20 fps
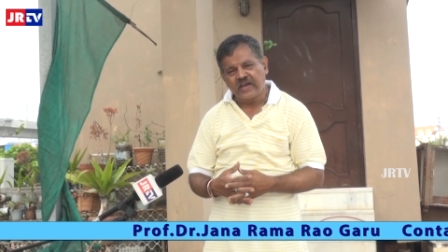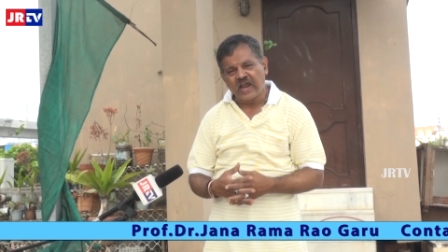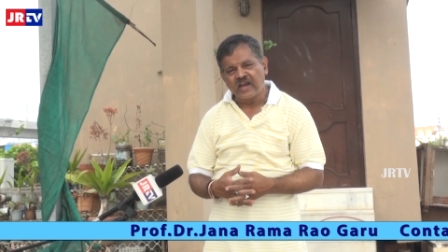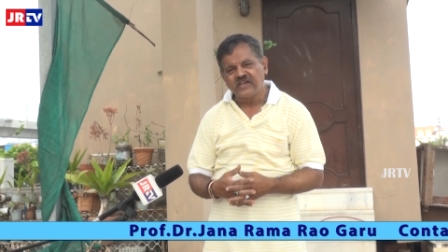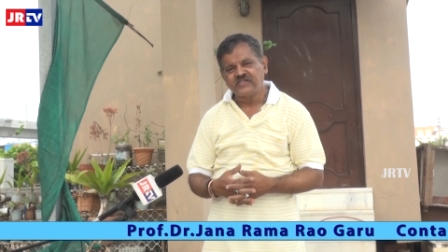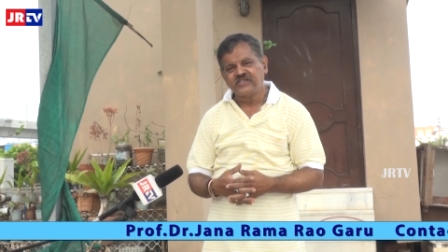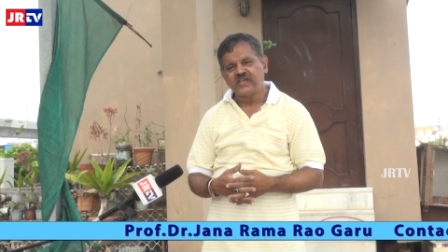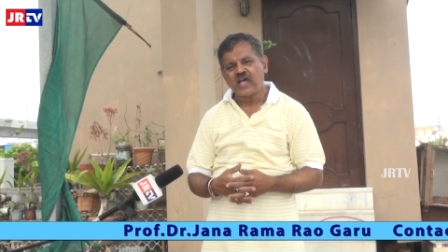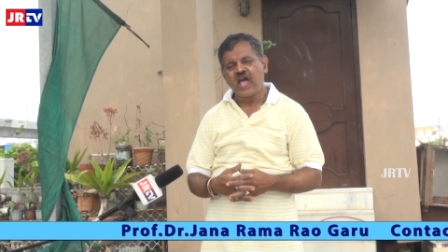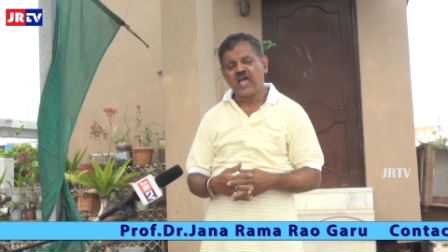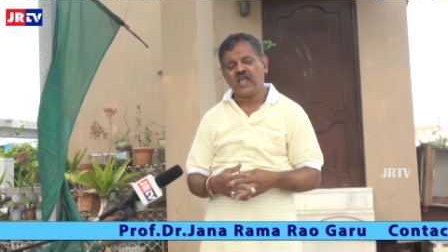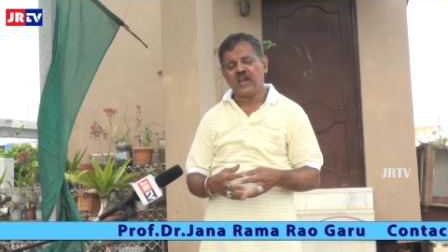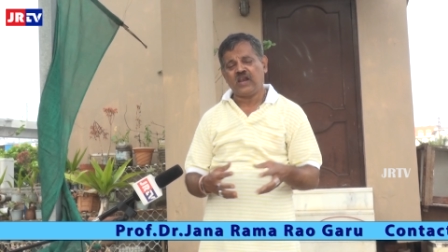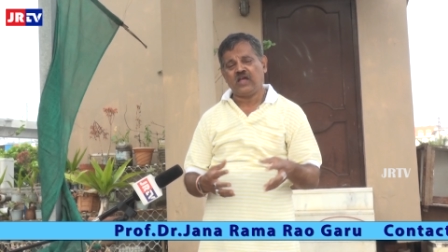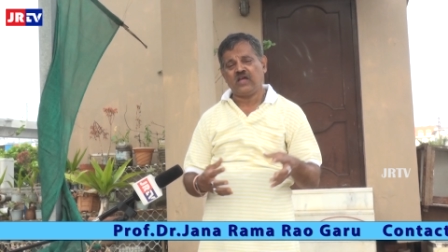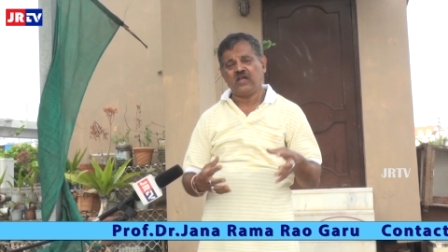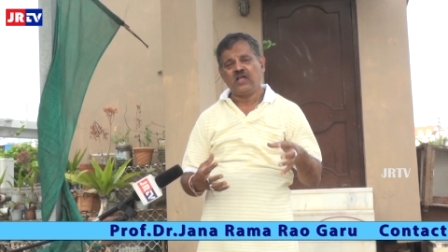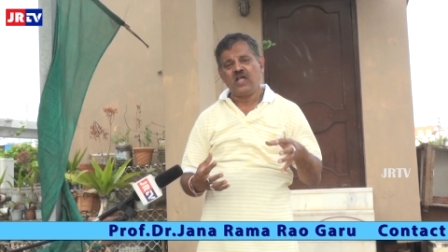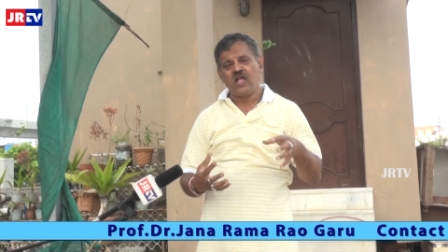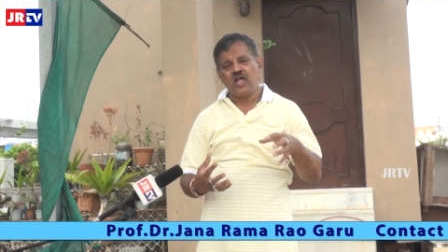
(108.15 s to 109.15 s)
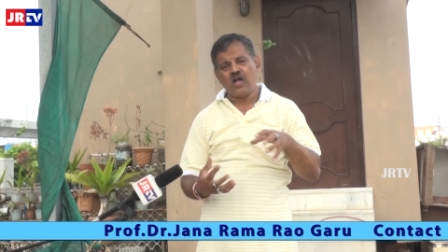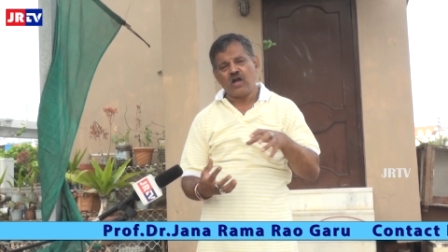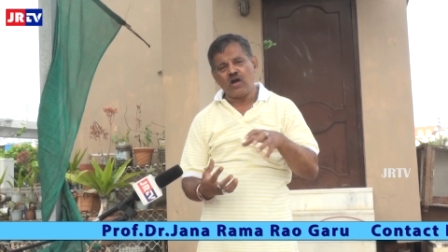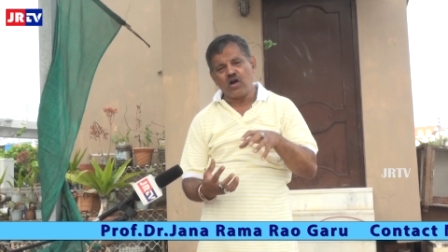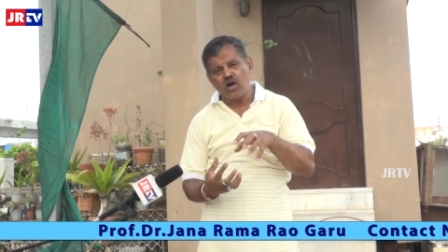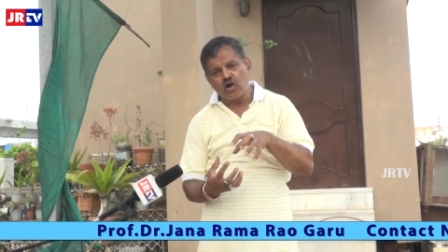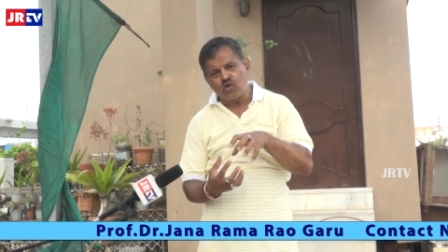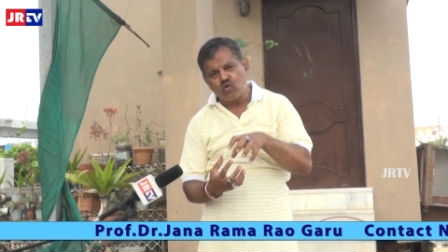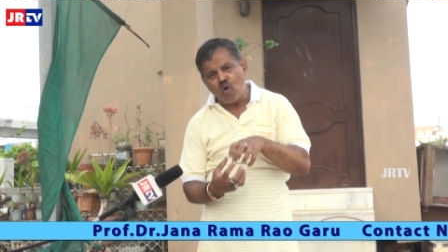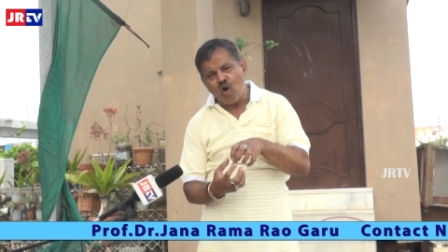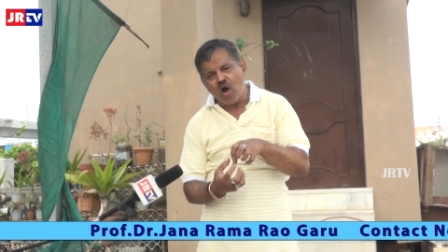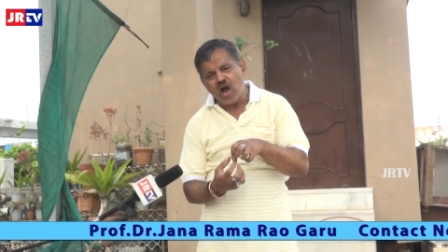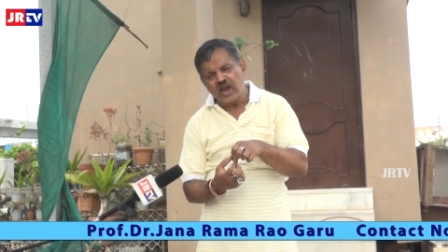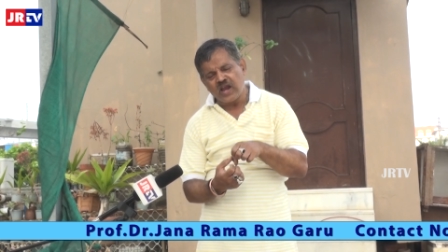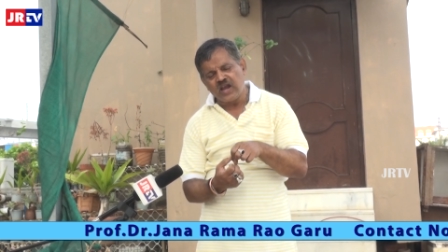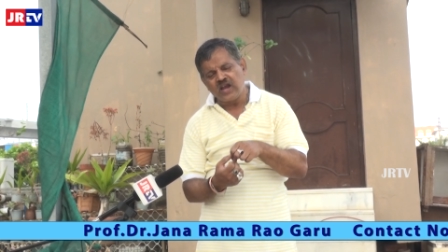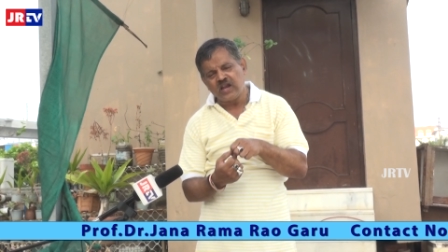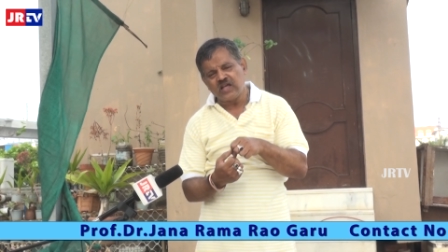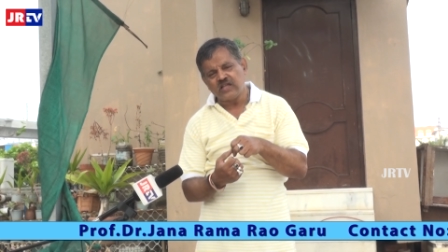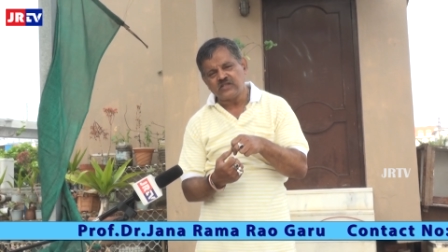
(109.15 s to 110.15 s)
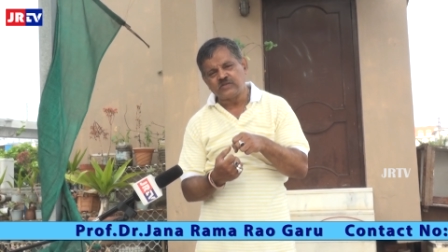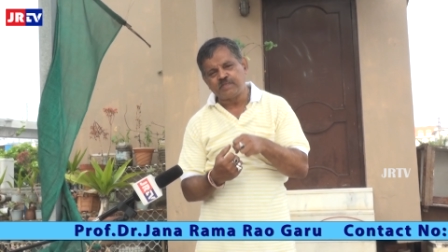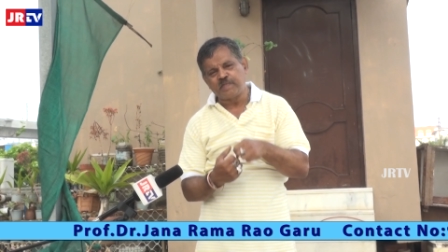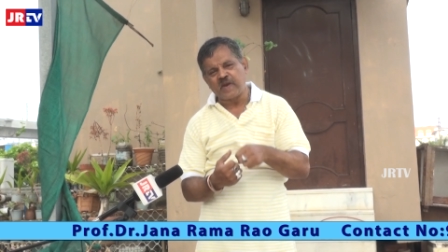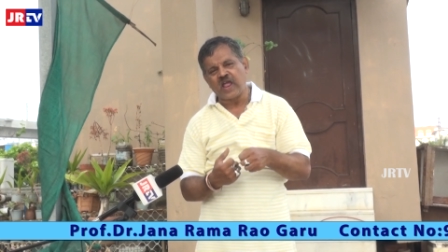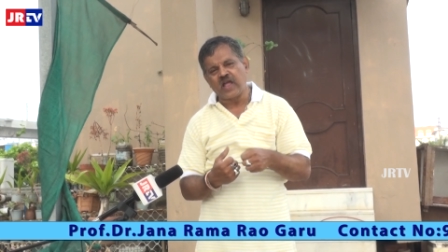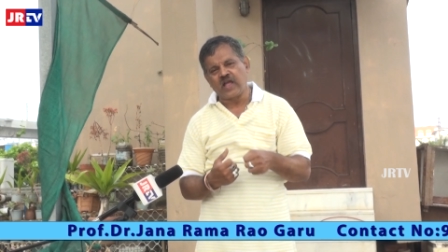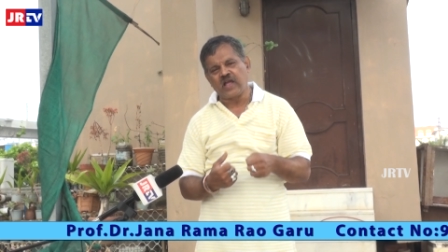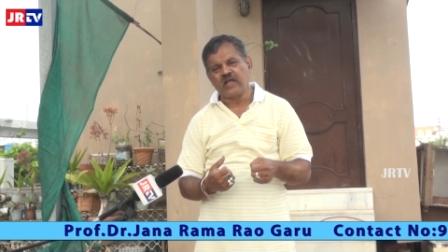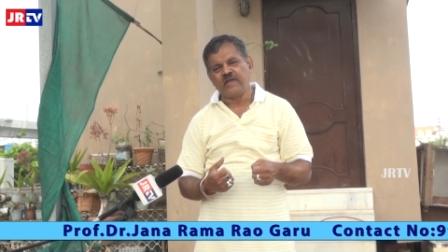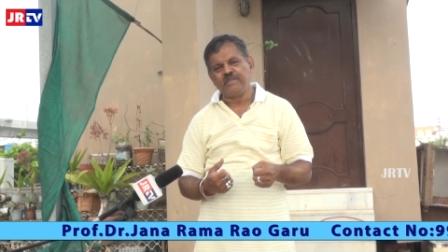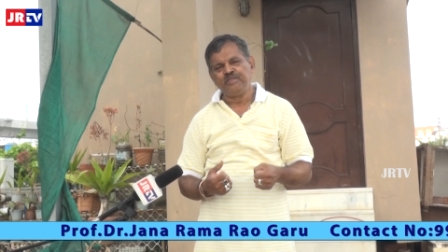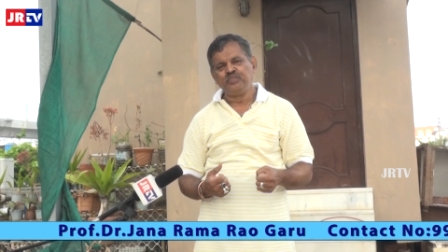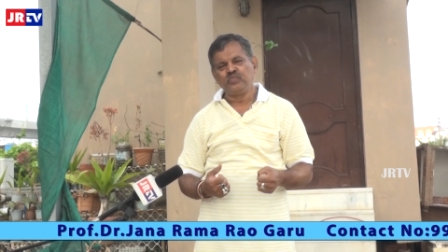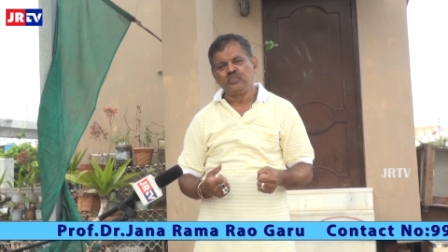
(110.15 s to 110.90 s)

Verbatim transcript: tensile coil spring